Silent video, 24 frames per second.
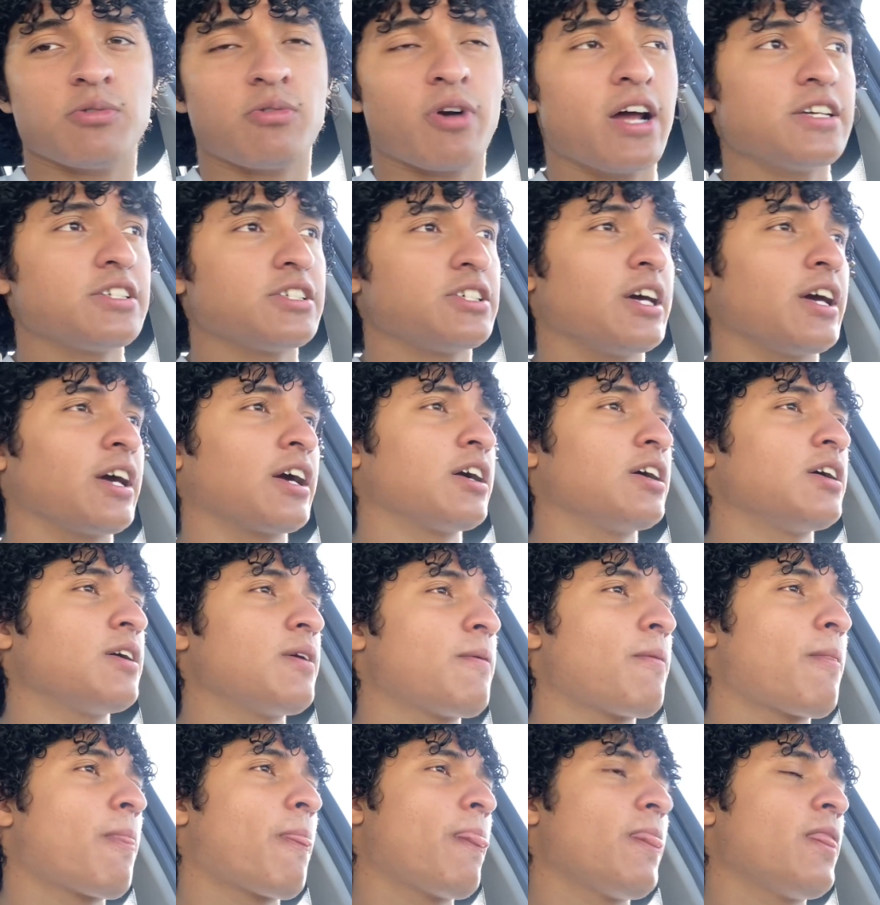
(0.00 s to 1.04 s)
Racing.
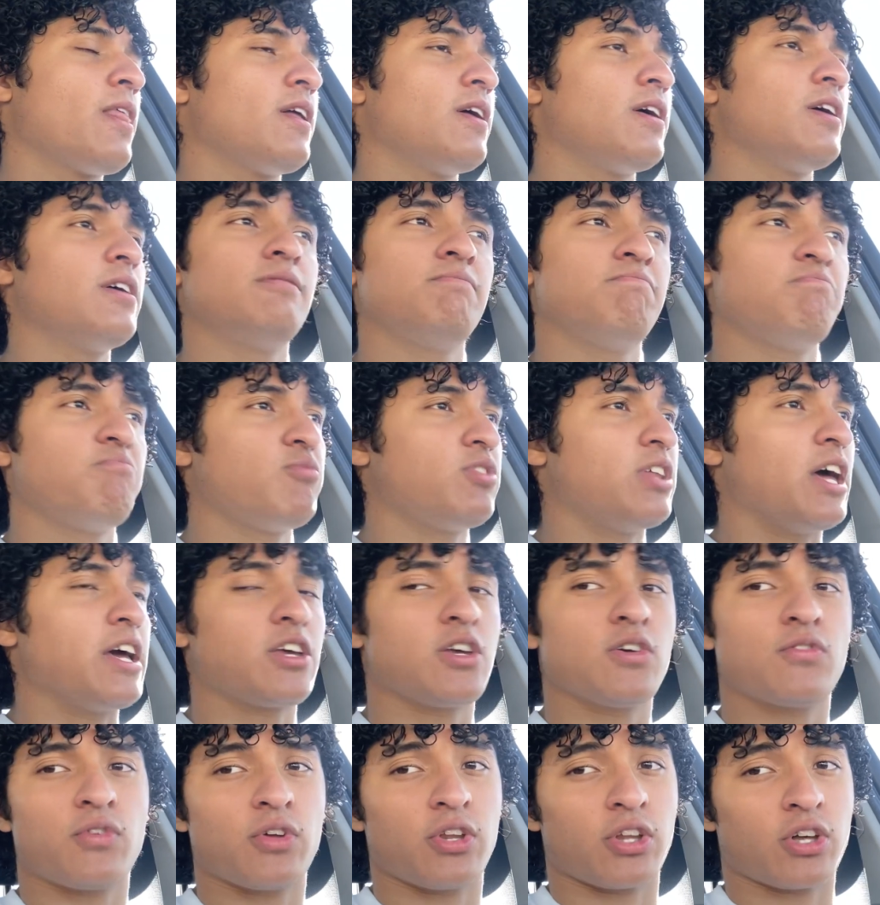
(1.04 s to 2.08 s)
Thank
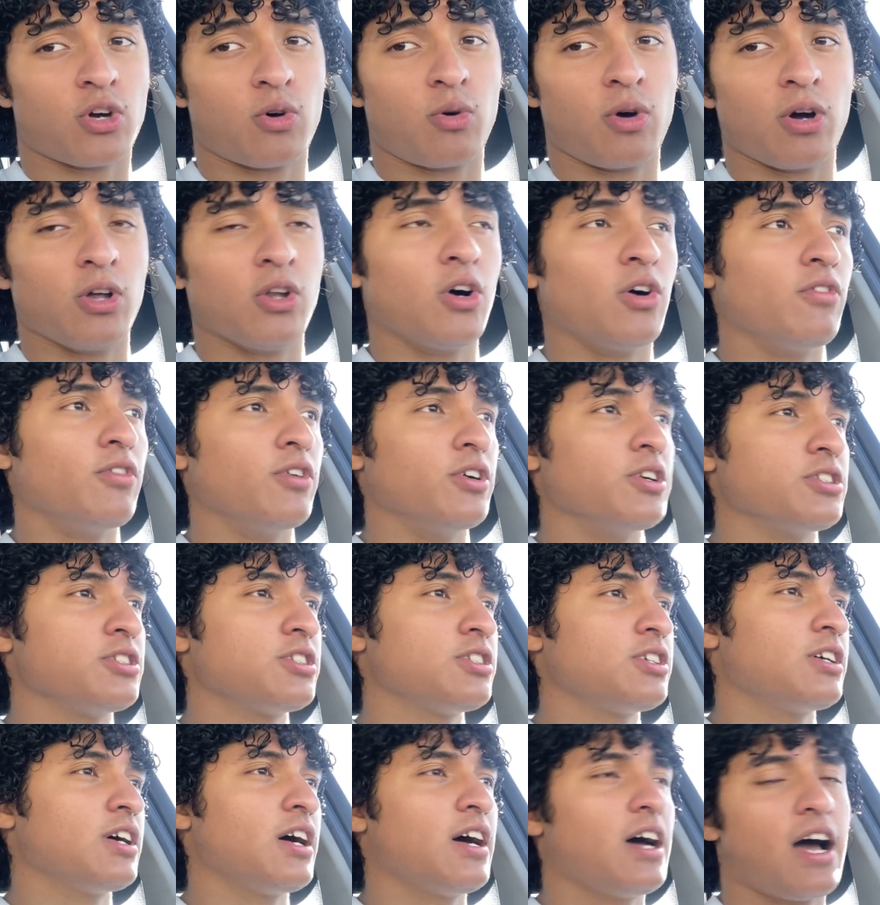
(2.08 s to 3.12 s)
you for the coilovers.
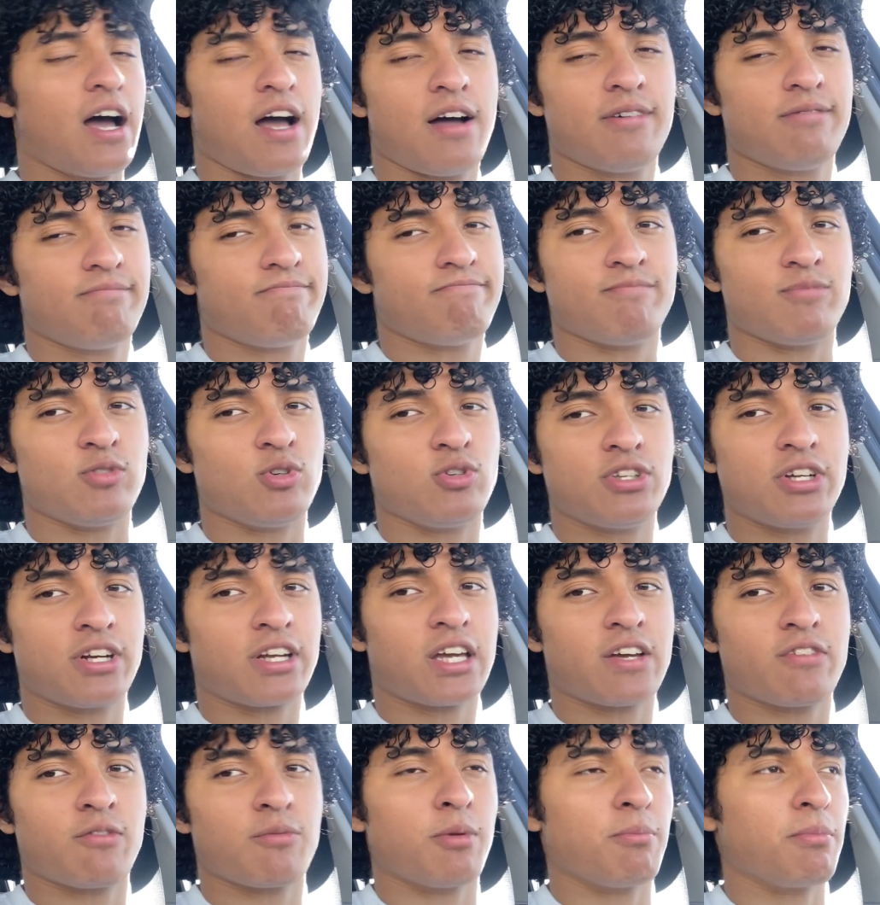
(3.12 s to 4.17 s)
You didn't
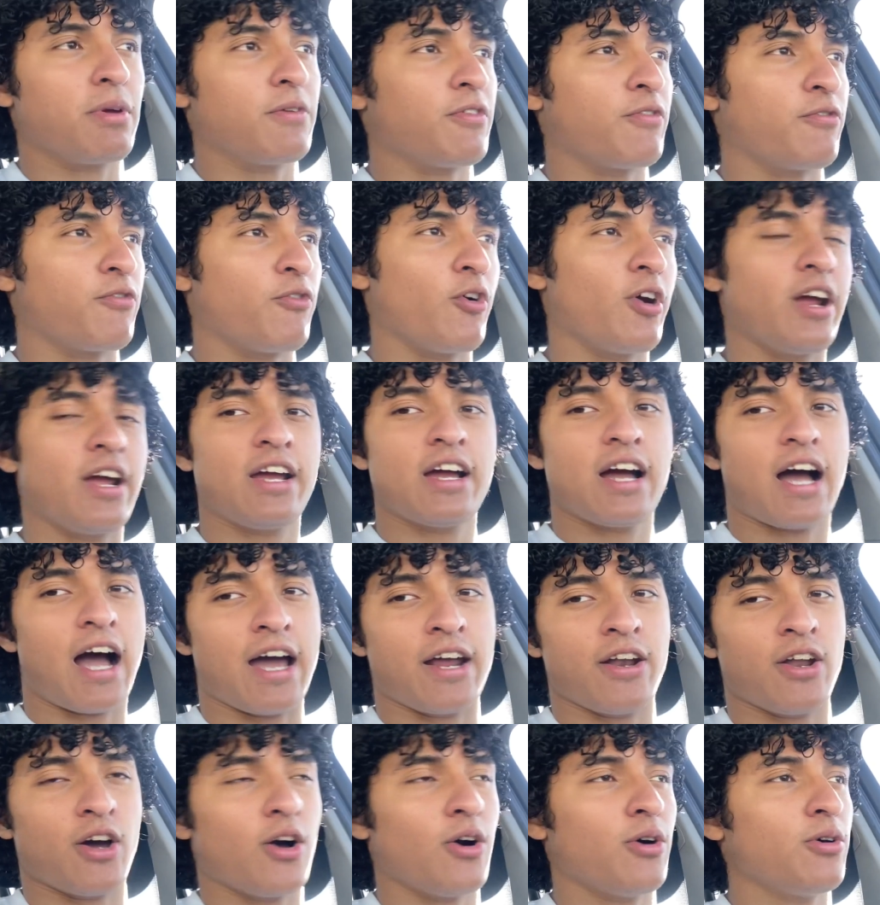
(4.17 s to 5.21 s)
give them to me for free, I
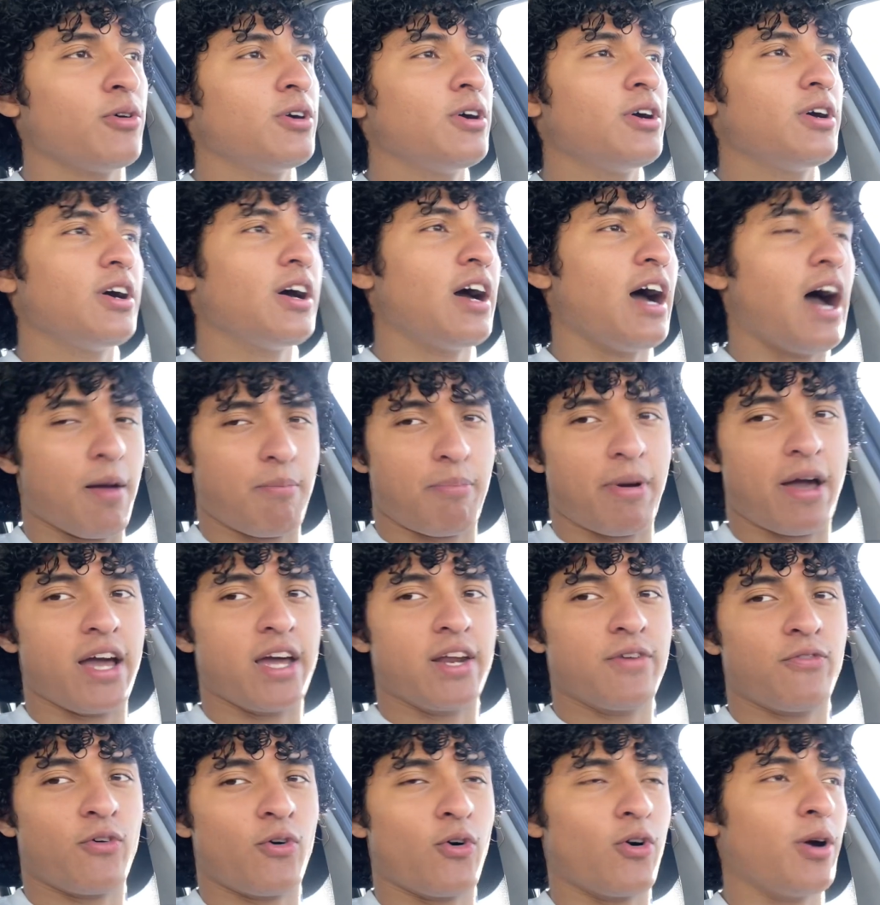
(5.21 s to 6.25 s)
know. I paid
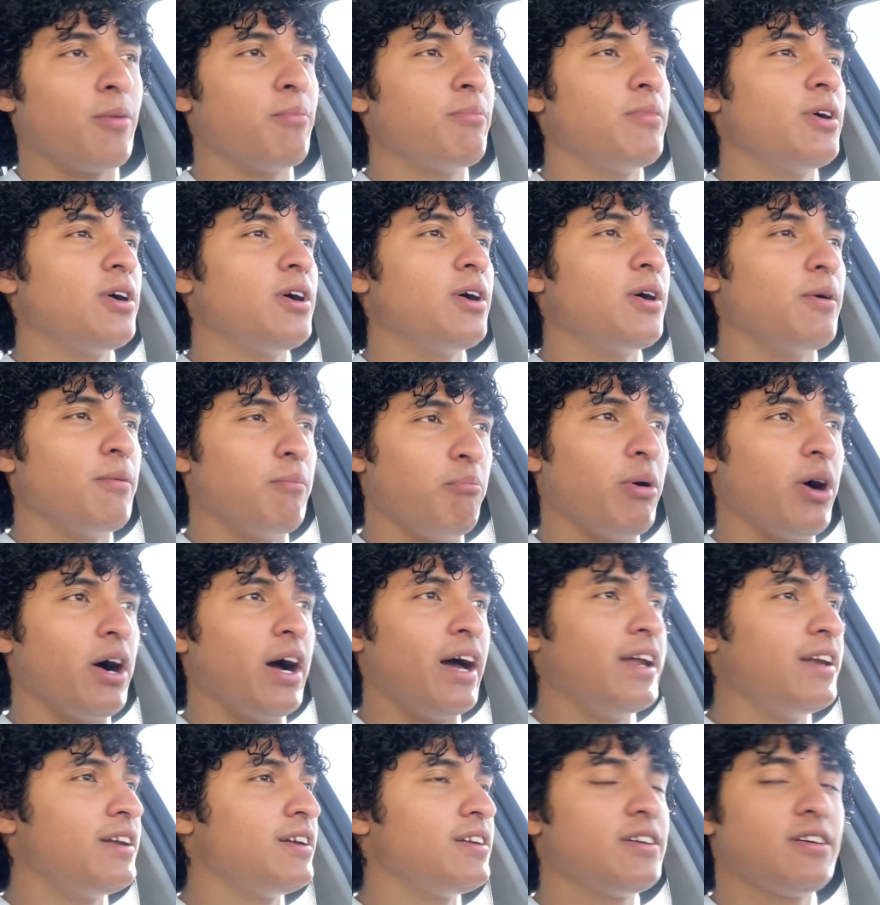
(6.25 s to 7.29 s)
for them,
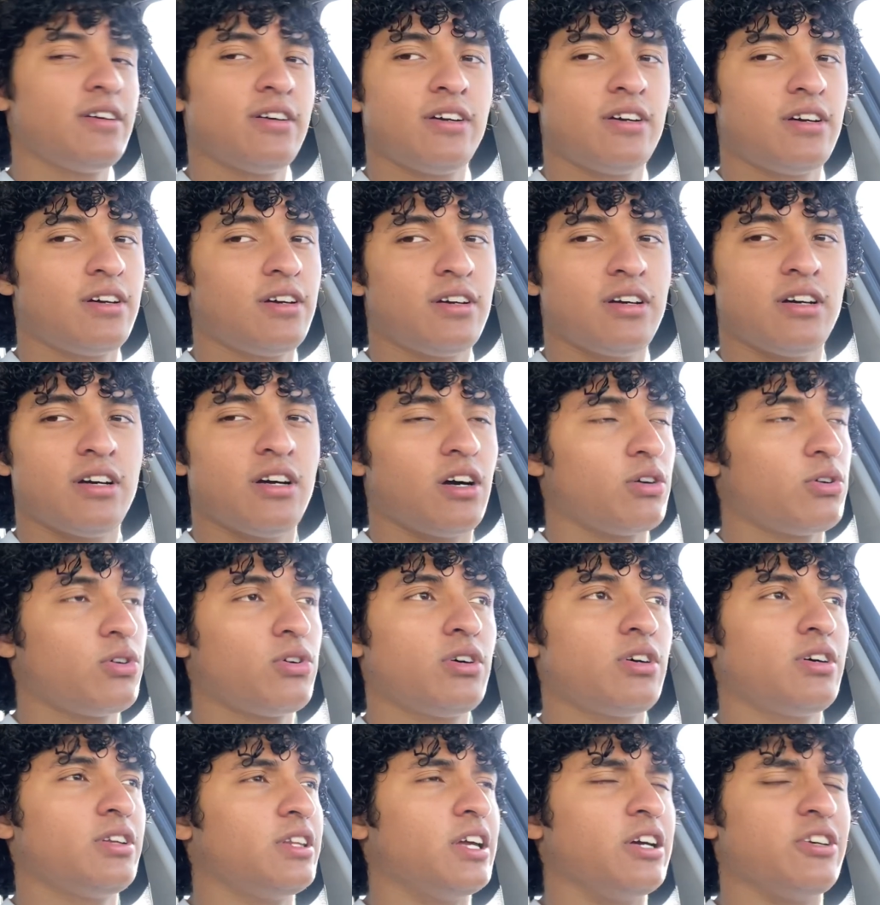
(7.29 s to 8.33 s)
but
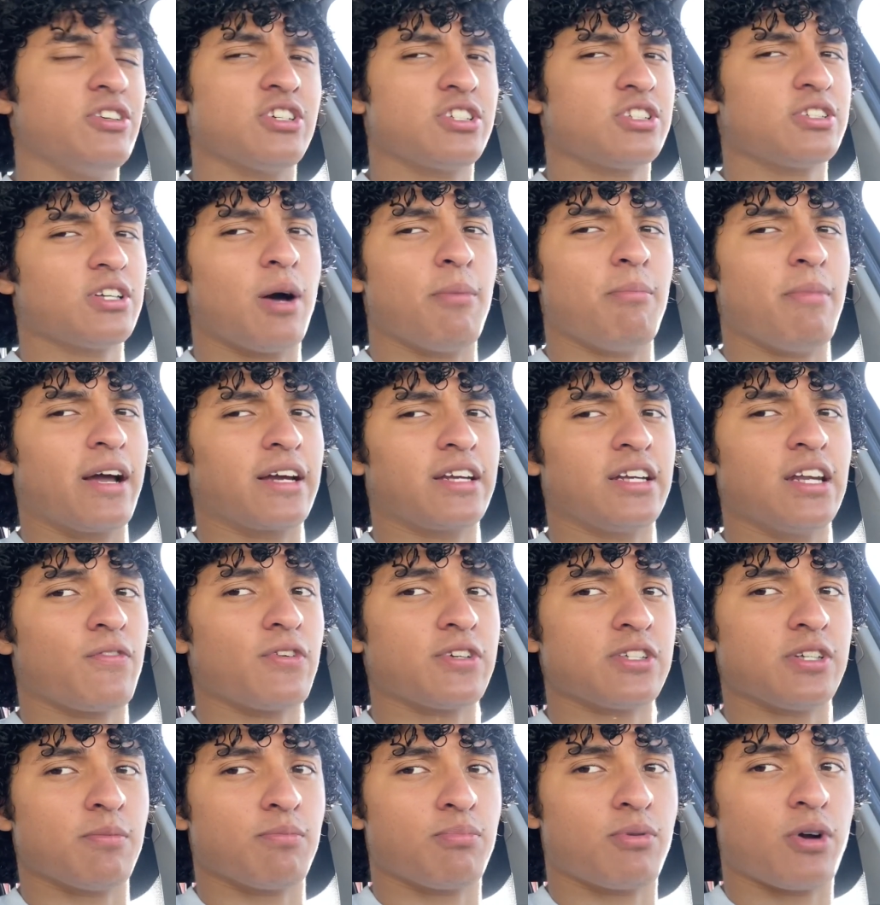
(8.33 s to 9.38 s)
they're just a
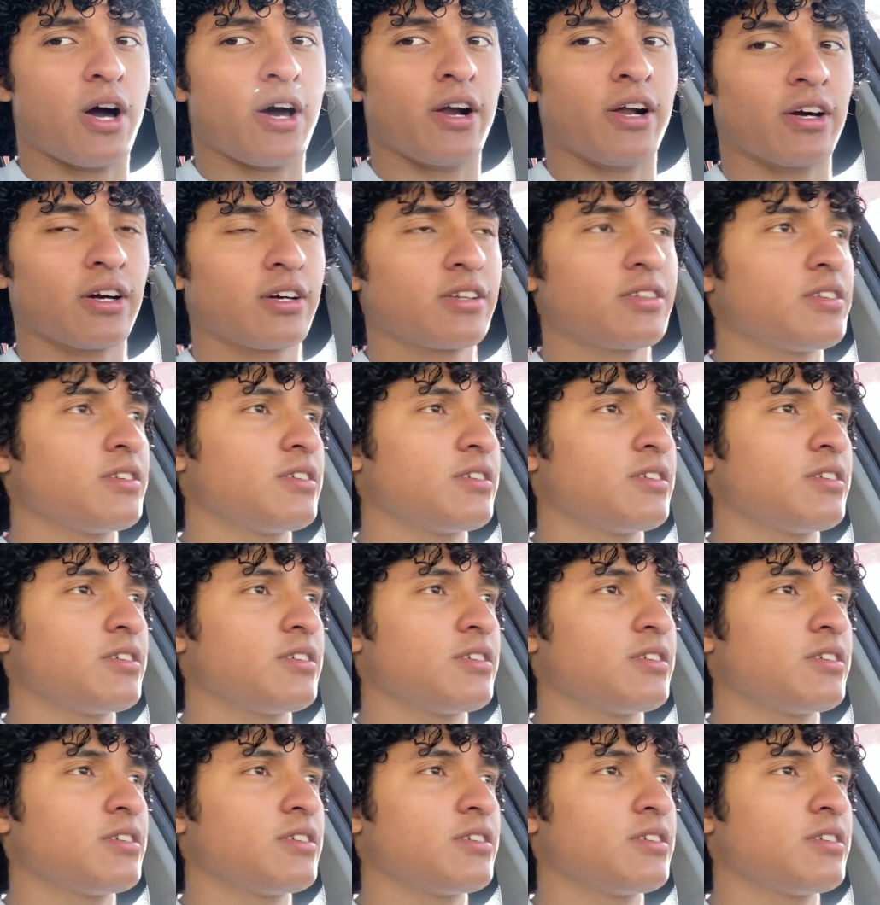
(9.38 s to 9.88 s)
magnificent product.